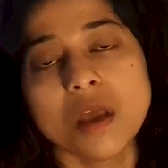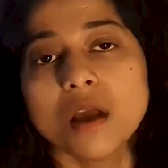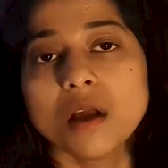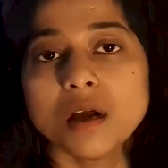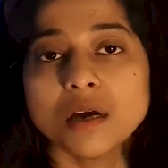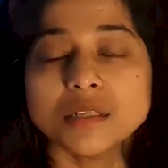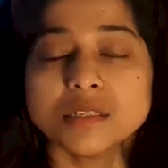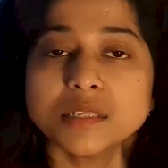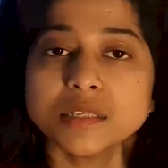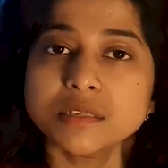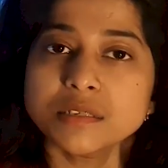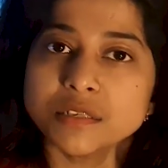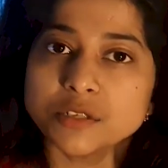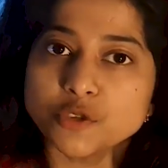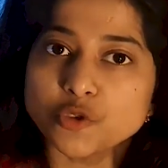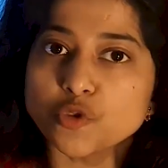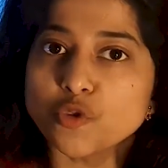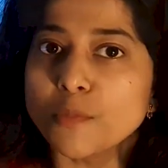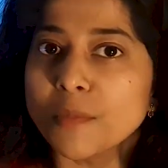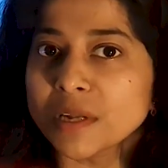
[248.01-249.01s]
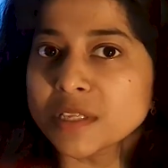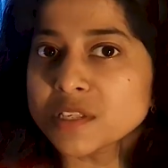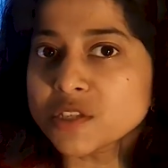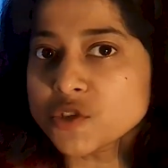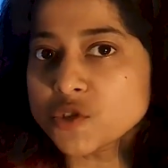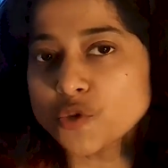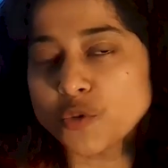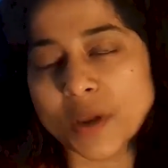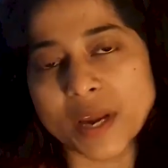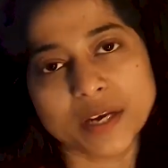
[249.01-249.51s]
Consider 2 months
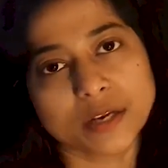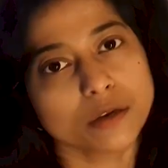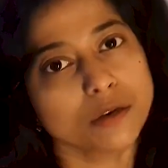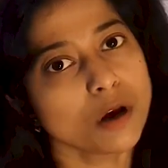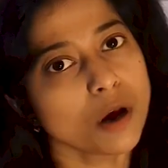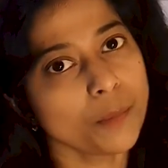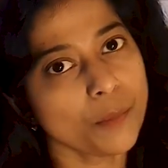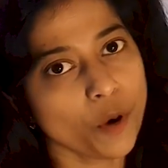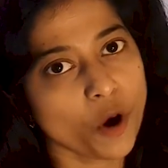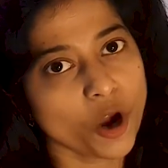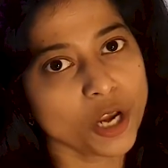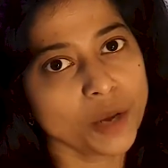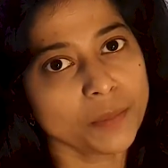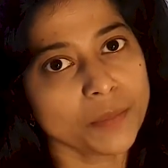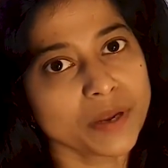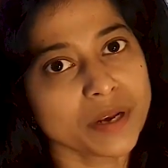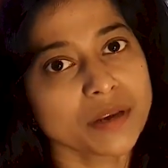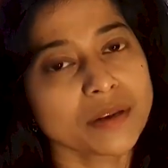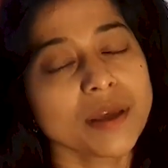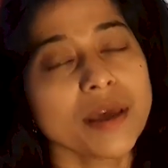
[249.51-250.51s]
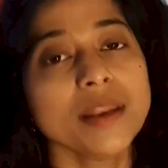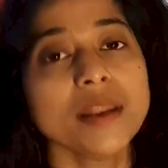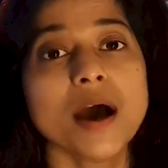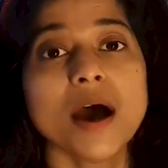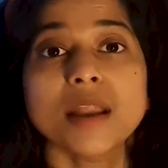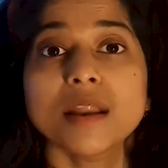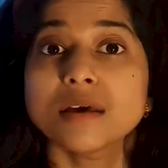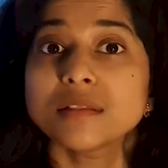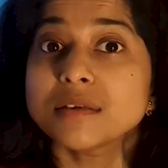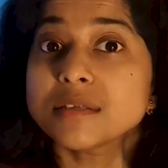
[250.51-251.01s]
to get an appointment and
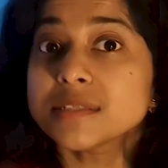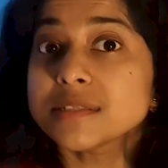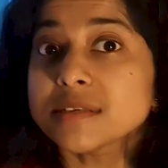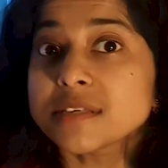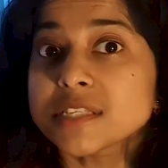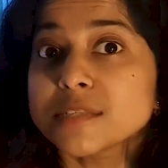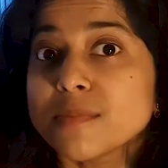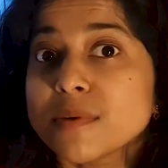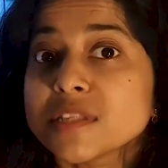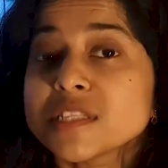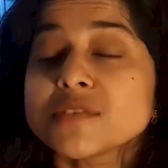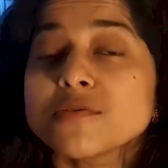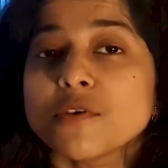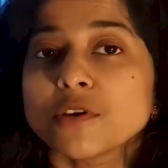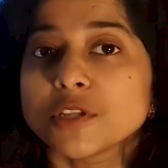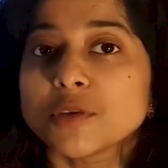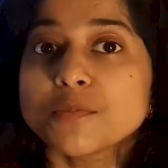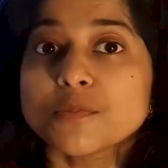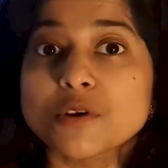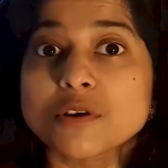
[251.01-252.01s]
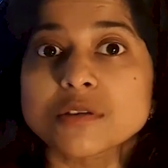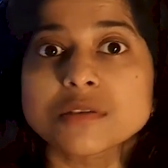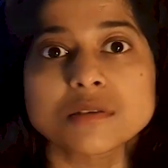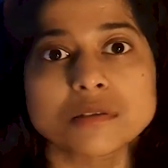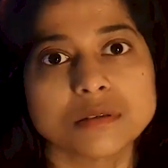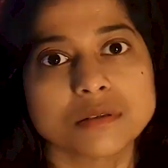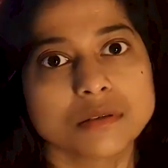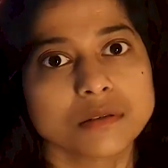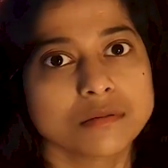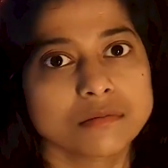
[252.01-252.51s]
another 6 months for the
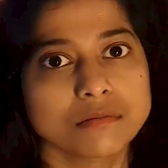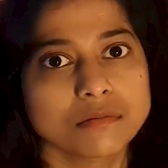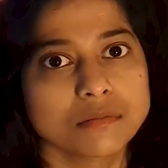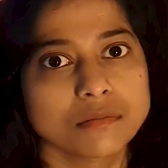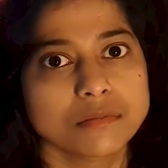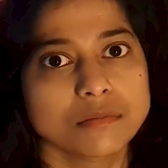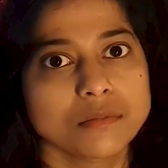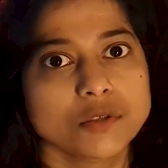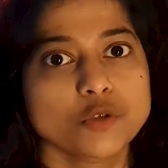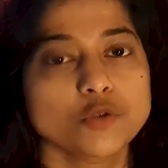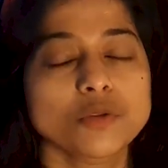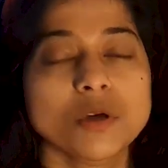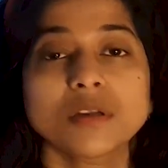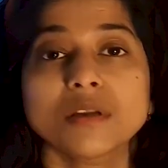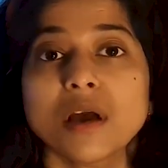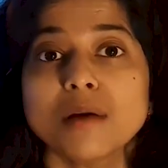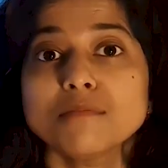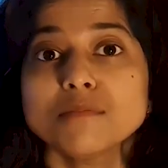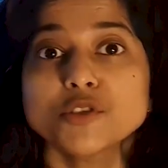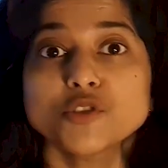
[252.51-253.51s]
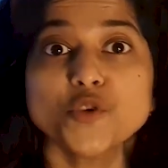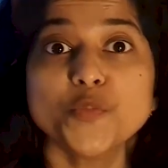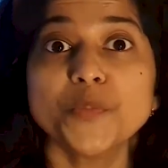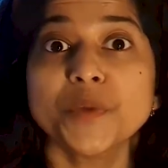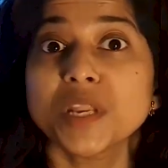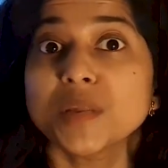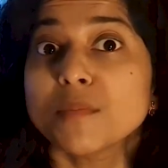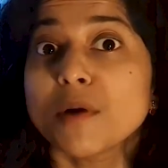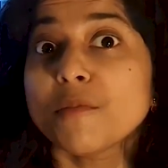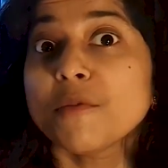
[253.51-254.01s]
process. So that comes to
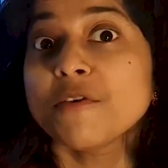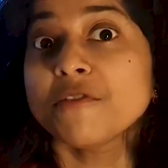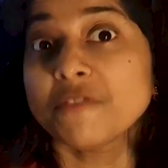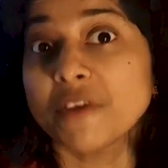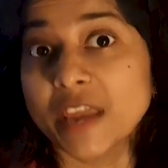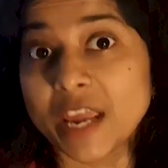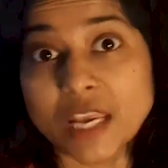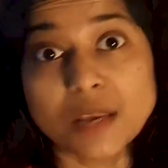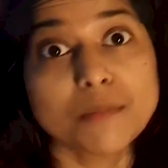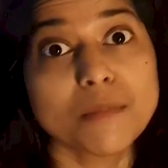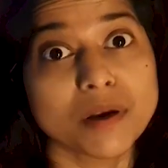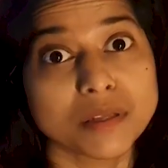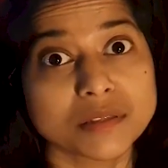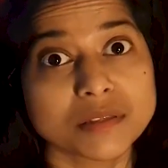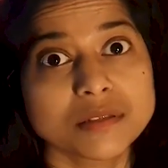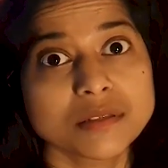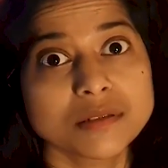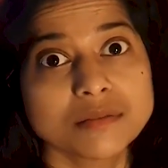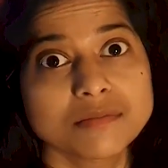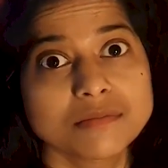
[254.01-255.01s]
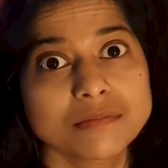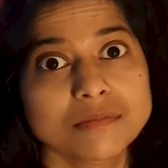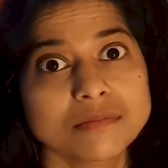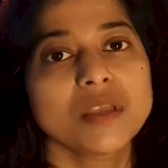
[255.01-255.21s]
minimum of 8 months.